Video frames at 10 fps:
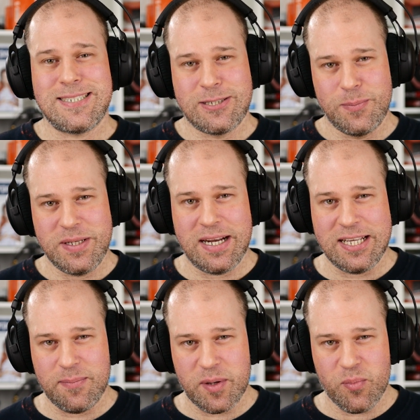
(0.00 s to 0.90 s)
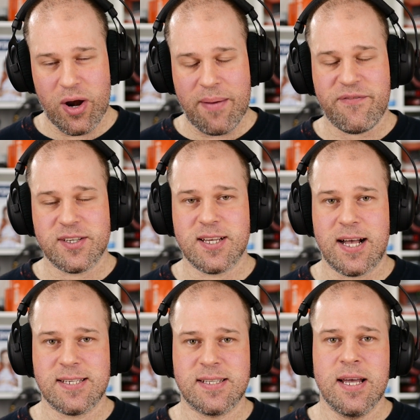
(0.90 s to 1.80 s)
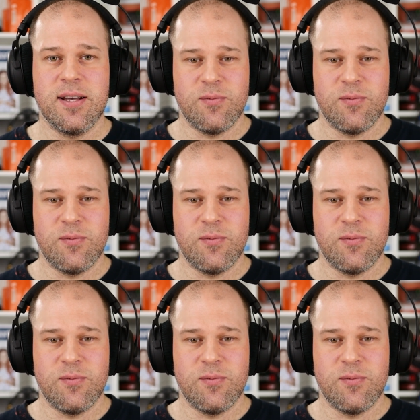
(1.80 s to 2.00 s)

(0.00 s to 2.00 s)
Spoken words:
to be a little bit more emphasized.